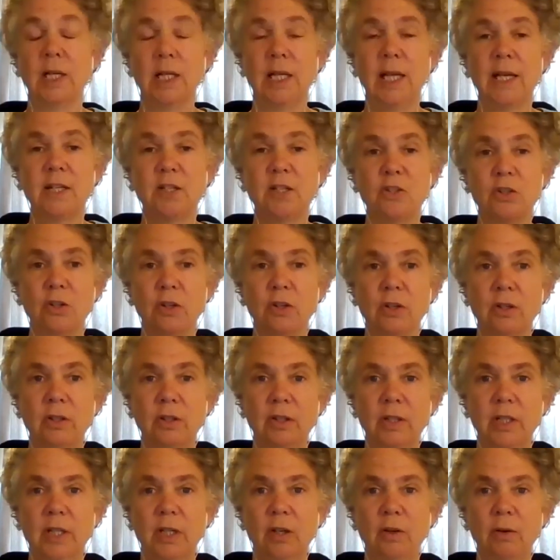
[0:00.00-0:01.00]
a lecture,
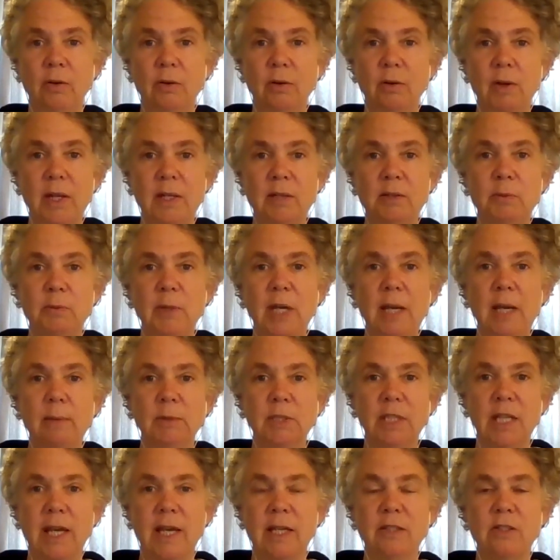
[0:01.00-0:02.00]
and to be
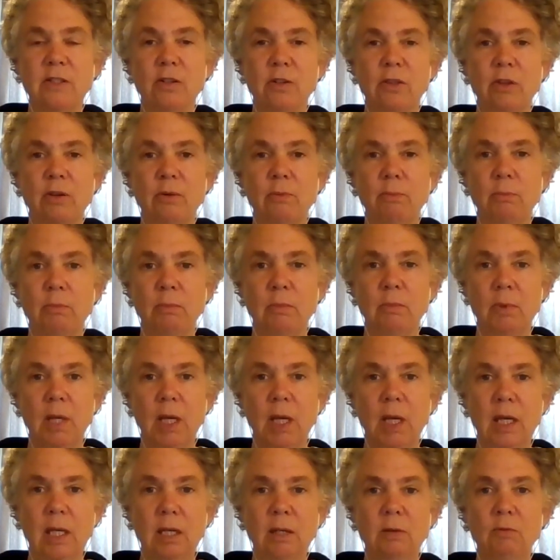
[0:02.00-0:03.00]
able to answer them
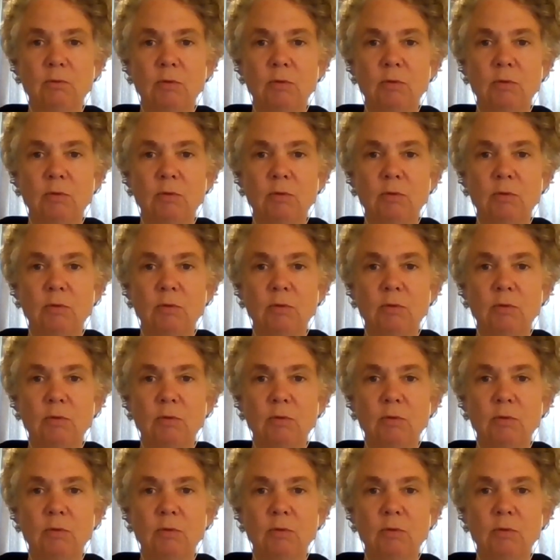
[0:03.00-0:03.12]
in